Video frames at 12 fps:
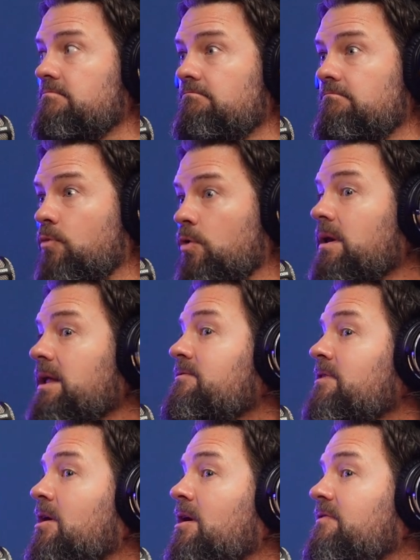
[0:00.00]
we're
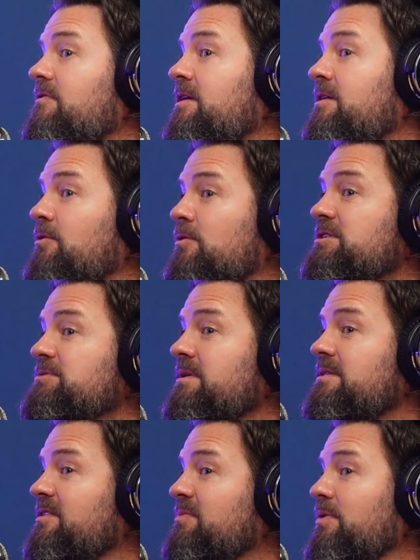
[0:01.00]
leaving off an
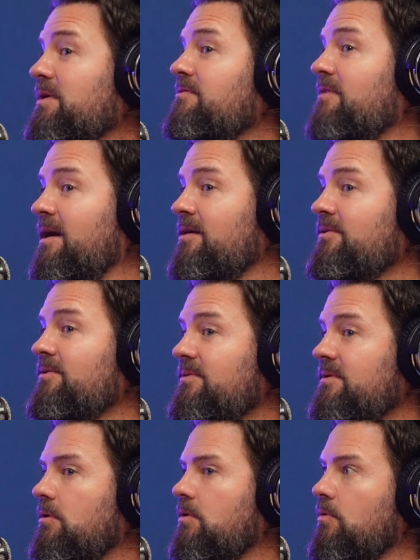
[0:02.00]
endorsement that's pretty vital,
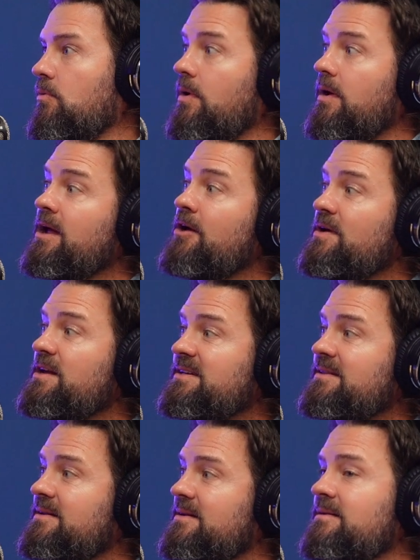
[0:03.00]
or we're
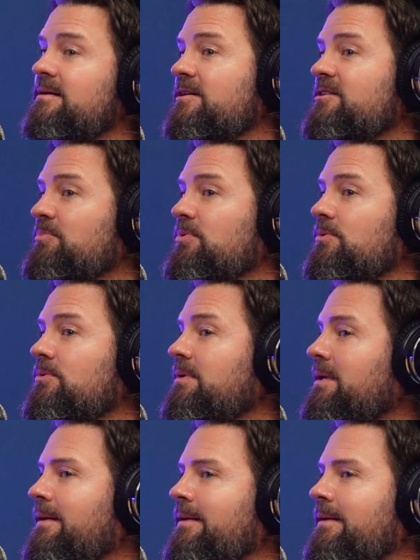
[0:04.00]
increasing the deductible